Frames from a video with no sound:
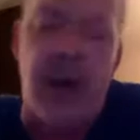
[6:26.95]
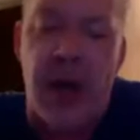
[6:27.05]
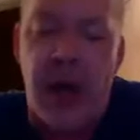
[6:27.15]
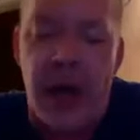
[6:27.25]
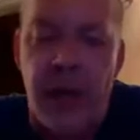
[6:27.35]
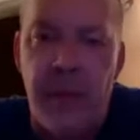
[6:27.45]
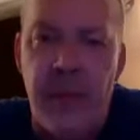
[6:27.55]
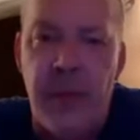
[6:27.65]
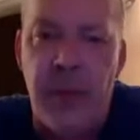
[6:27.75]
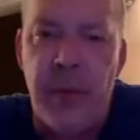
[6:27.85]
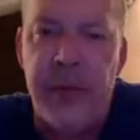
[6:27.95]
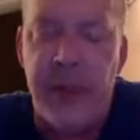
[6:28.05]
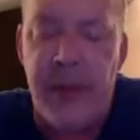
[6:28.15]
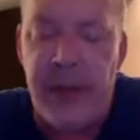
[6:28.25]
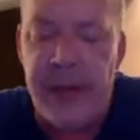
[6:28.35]
The reason
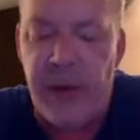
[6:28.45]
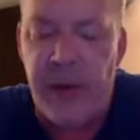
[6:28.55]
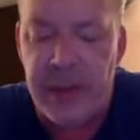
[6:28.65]
that I write